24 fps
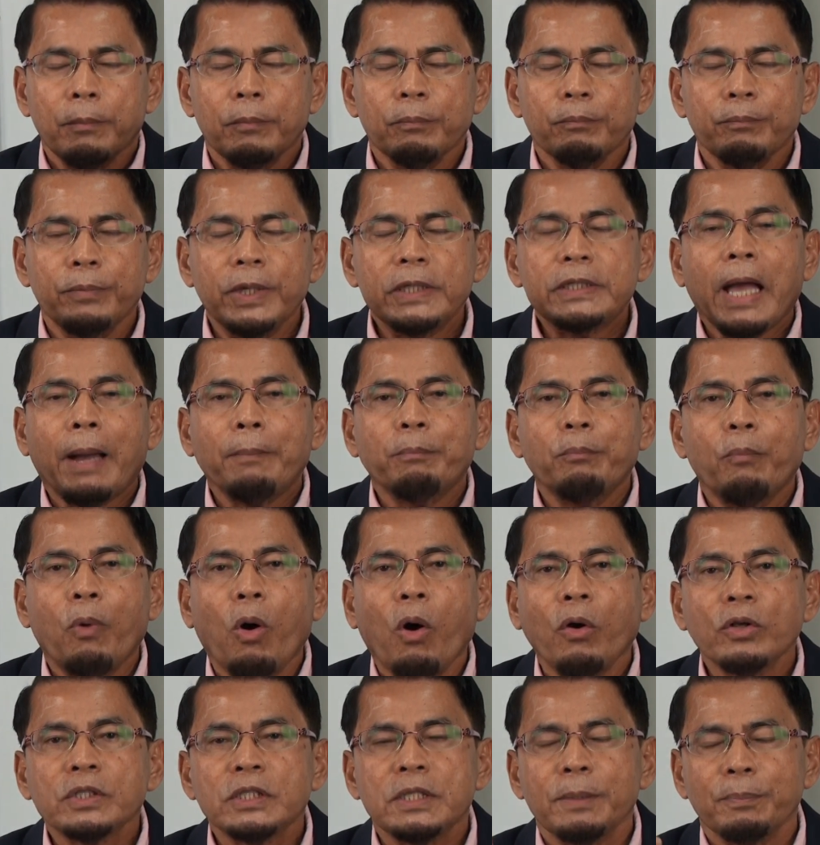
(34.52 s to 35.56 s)
built up
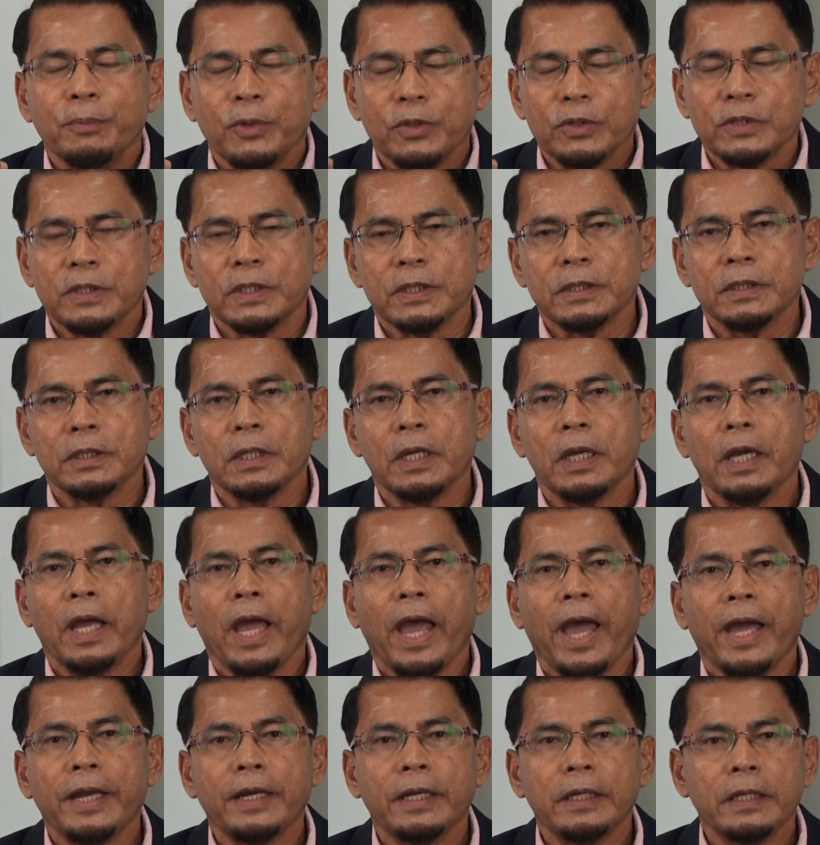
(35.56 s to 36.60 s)
more synapses,
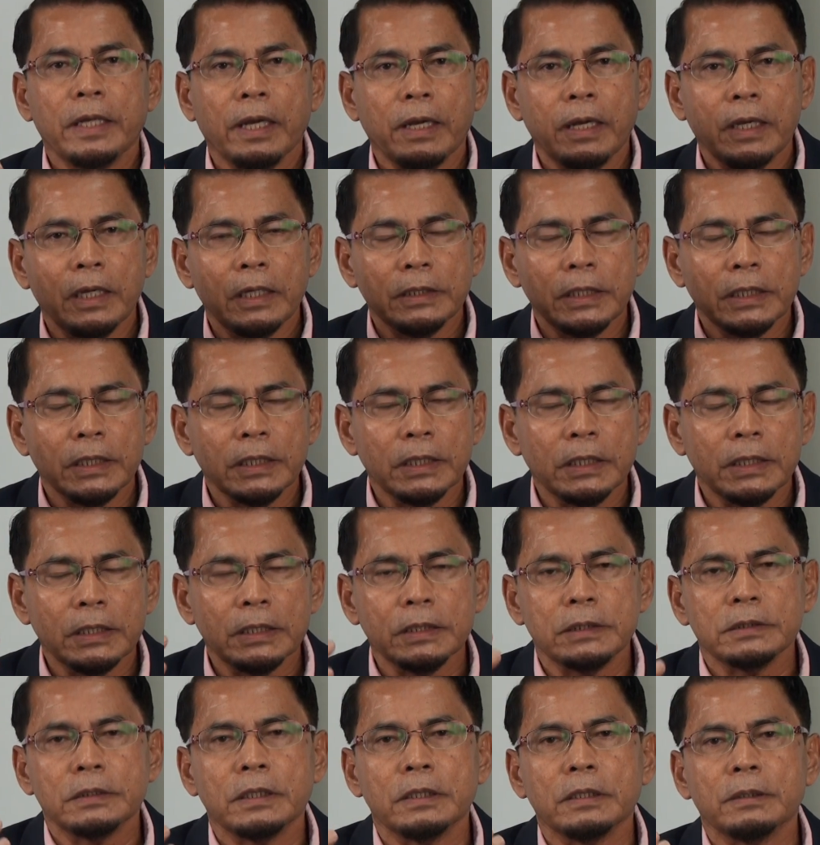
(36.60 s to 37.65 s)
and
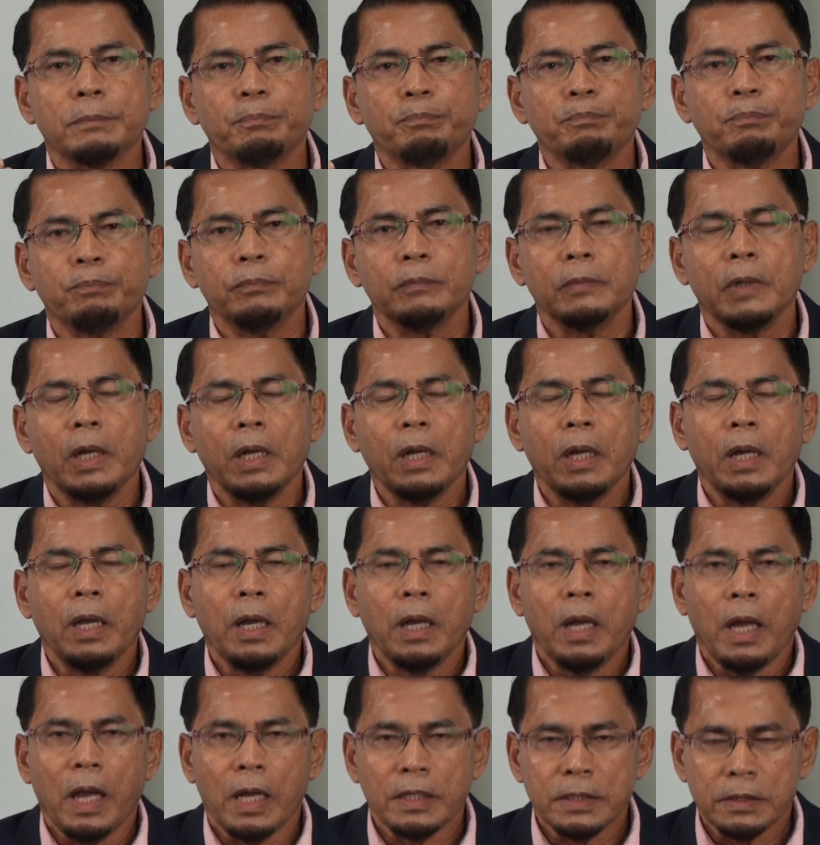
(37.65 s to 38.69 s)
the
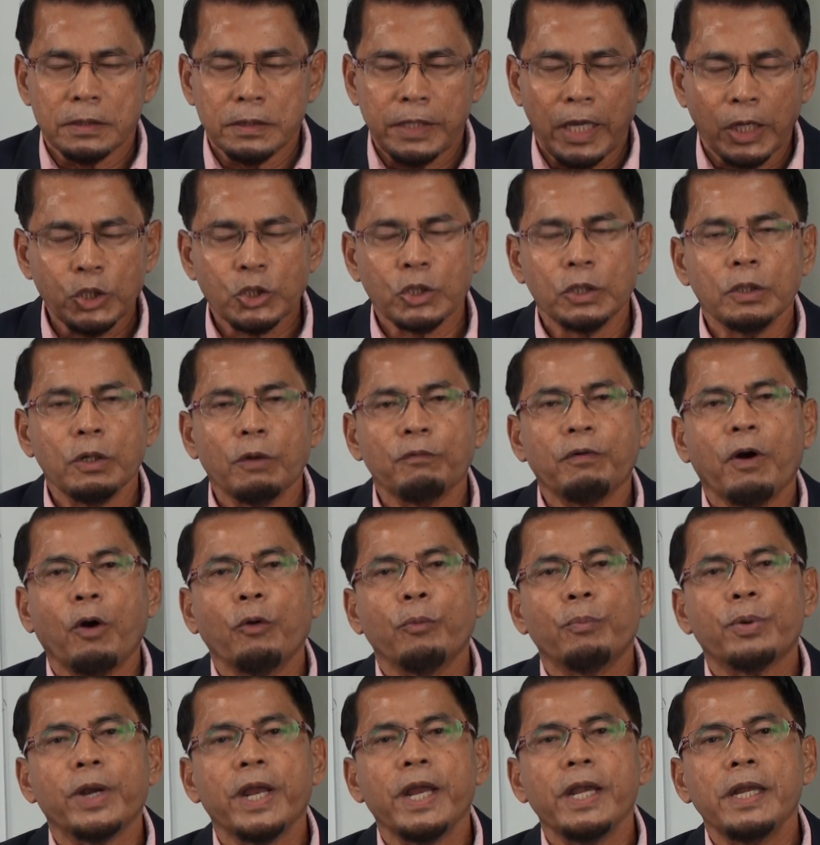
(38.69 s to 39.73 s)
section of our
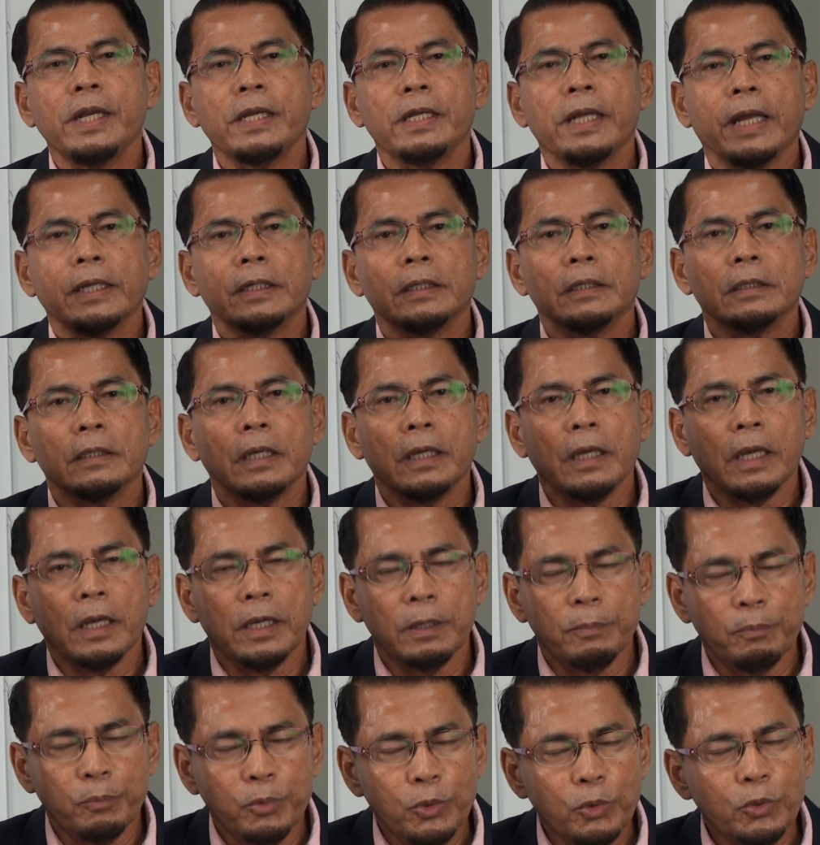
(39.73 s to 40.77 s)
brain that
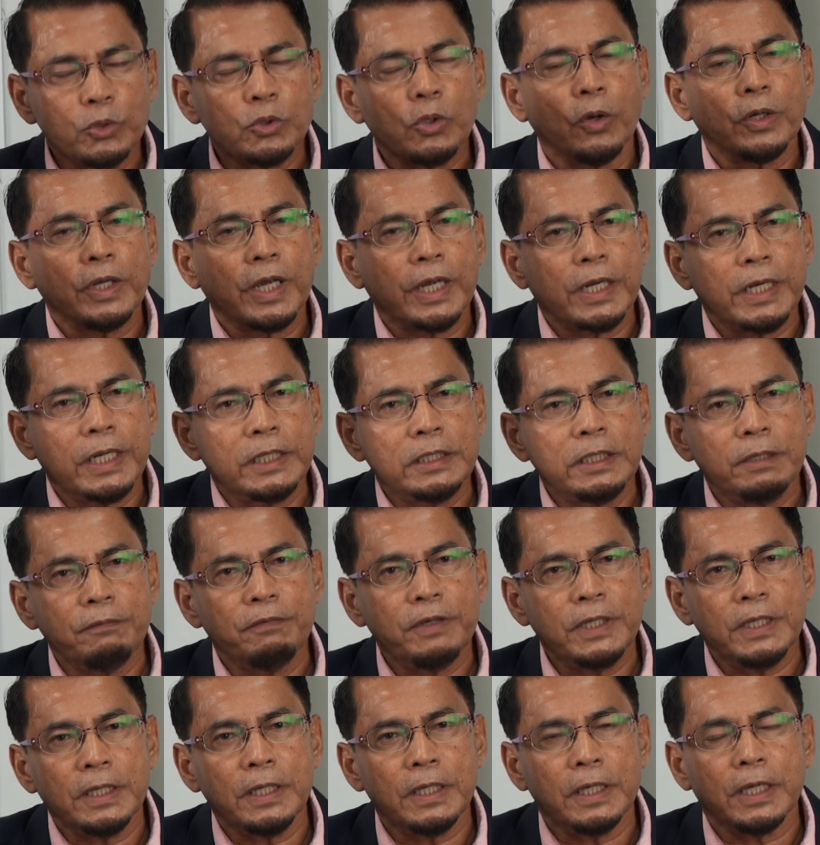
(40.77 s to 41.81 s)
imbues on
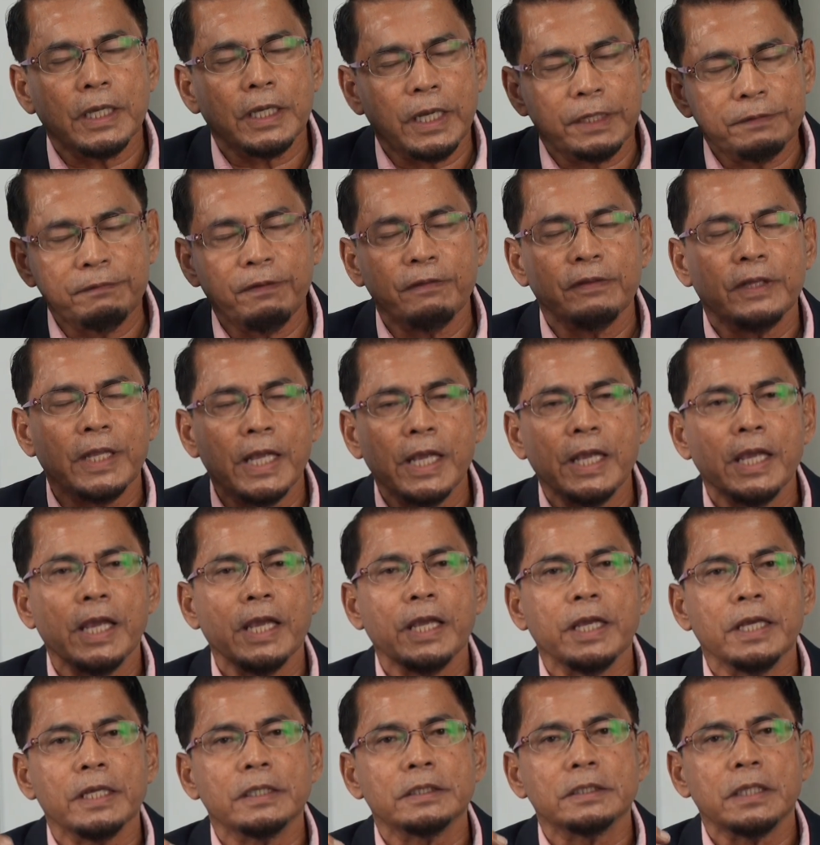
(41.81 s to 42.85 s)
creativity, creative thinking
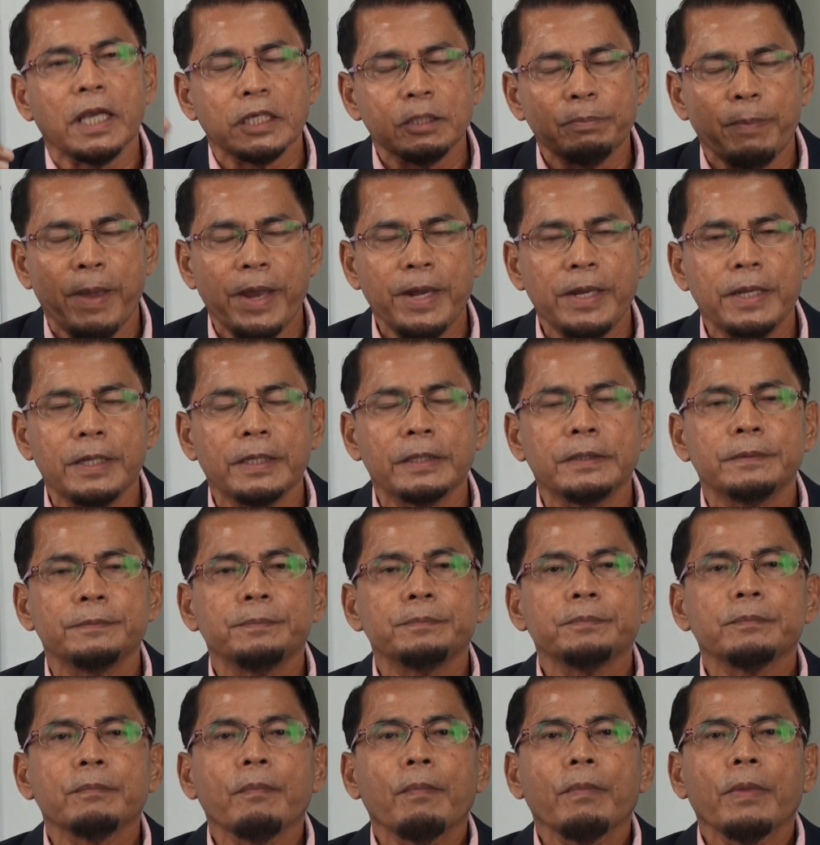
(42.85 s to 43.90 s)
is expanded,
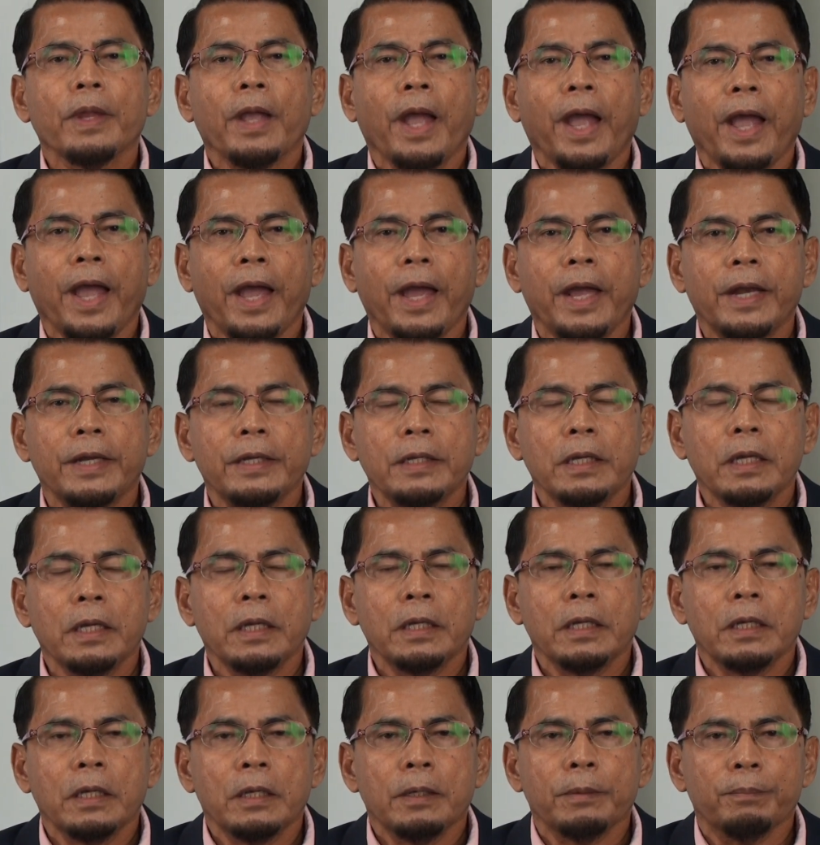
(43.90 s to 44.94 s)
and
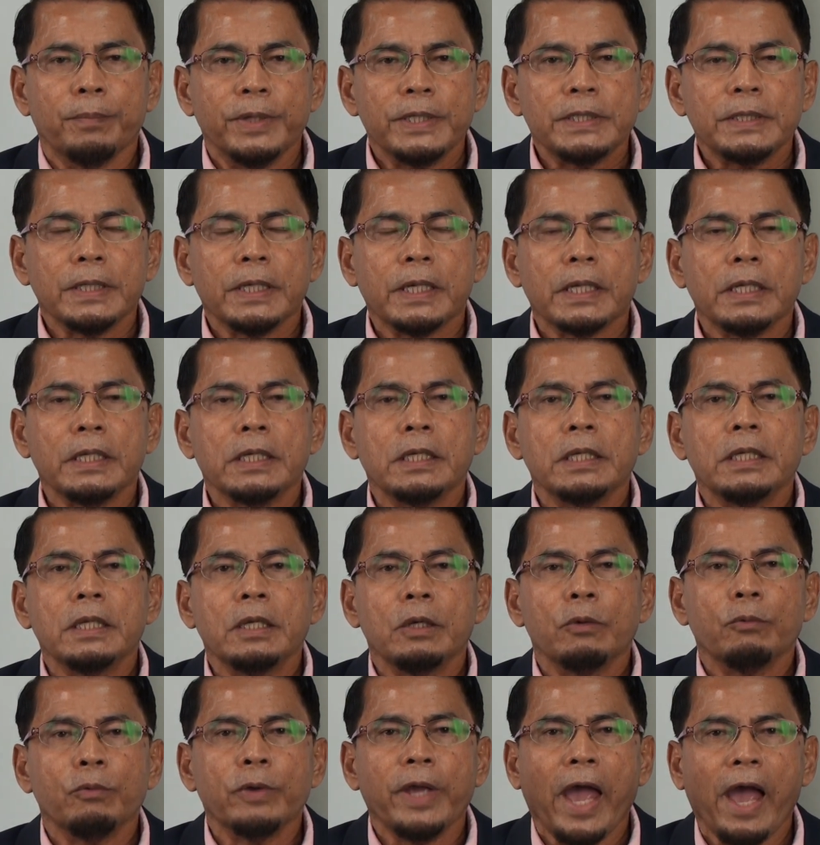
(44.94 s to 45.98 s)
basically
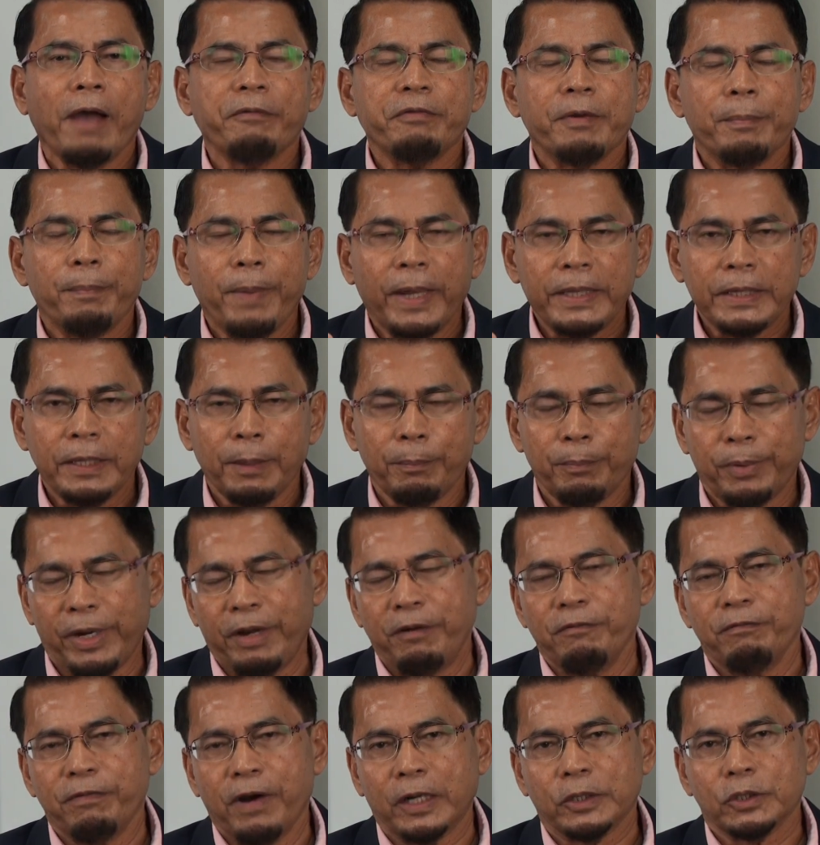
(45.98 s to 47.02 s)
we have a better
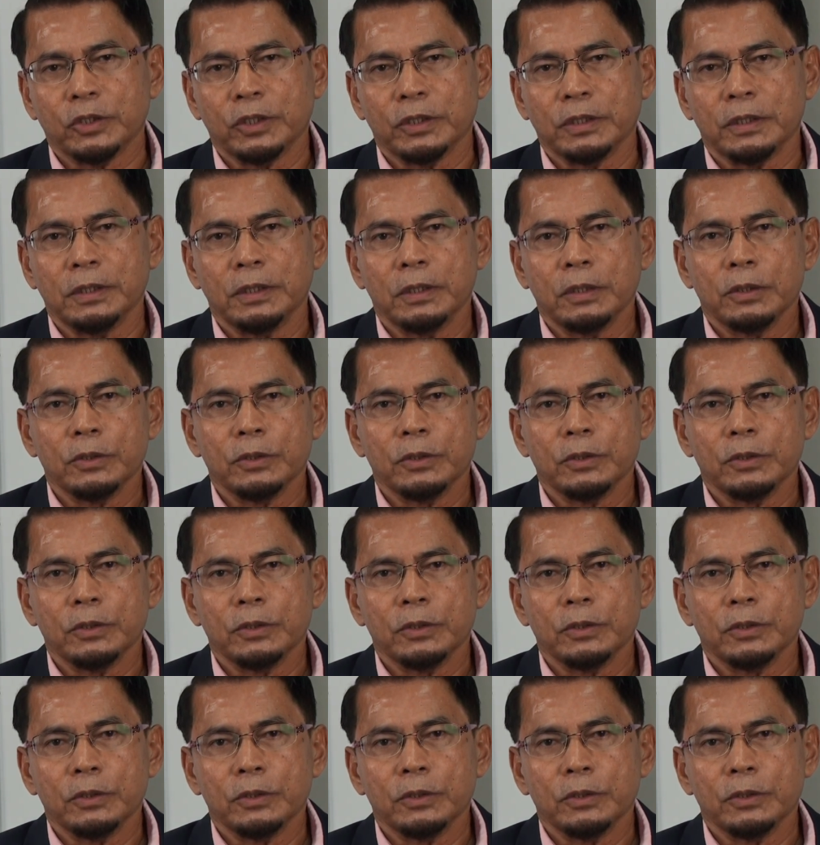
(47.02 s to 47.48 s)
brain function.